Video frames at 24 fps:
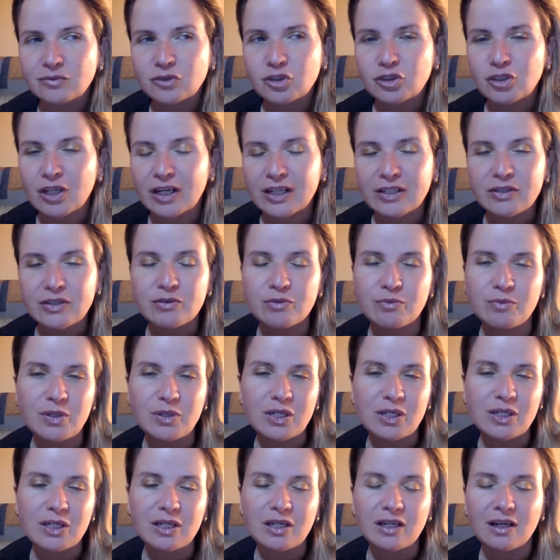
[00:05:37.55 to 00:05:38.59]
try to
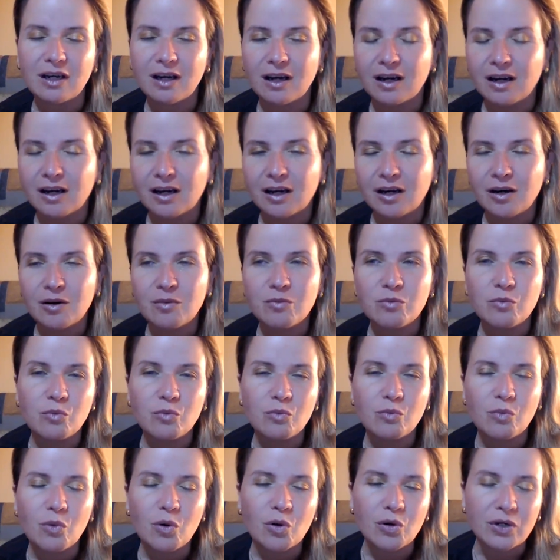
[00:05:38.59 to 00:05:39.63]
be
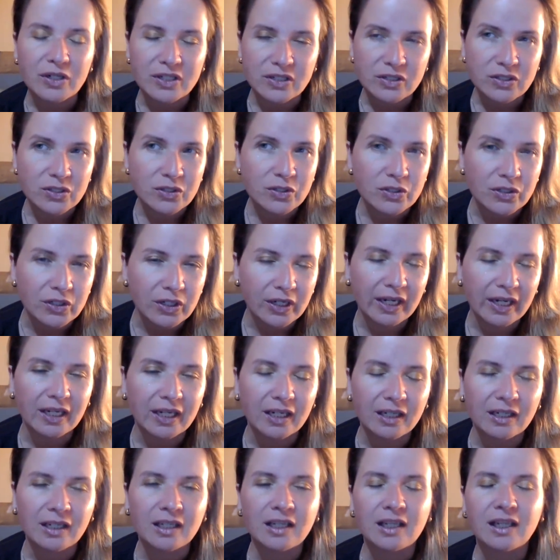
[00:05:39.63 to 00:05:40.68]
more
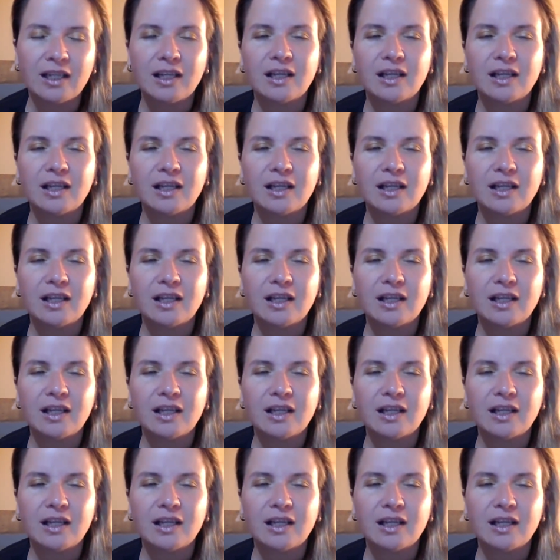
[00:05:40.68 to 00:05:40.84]
discerning